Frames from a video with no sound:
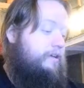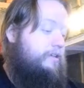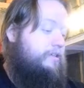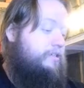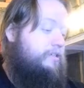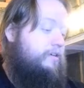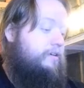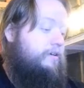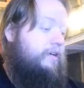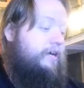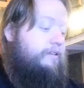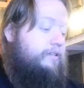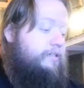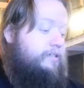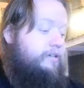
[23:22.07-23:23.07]
So yeah,
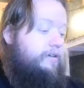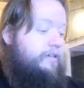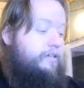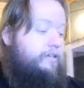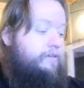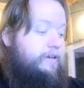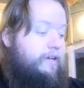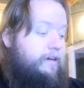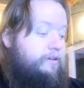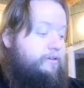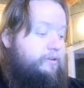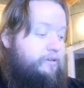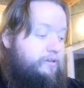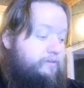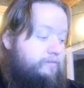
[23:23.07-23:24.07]
let's go ahead and do a
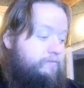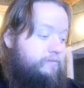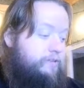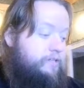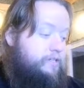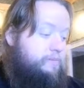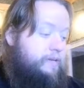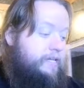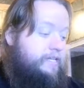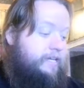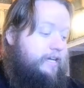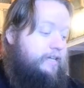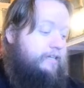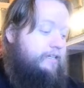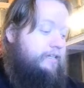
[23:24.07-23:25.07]
herald for this
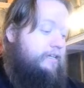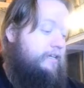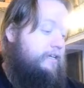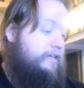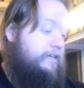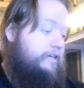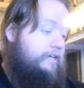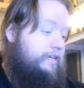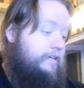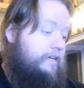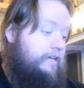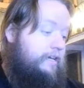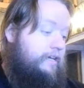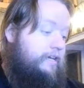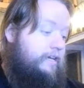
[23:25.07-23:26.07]
mentat.
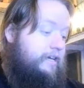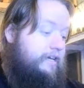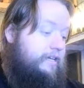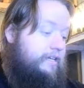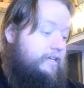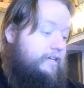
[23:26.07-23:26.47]
And